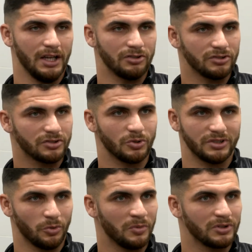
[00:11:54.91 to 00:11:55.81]

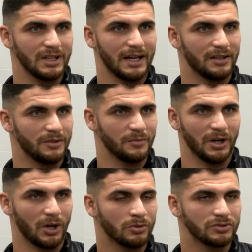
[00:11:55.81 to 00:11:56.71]
it's almost like a
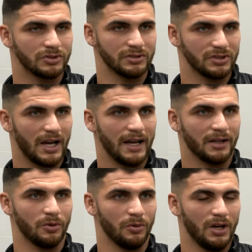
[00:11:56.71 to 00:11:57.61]
constant
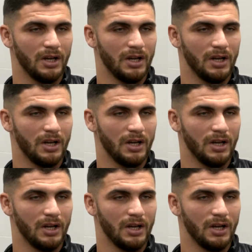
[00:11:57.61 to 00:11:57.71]
cycle.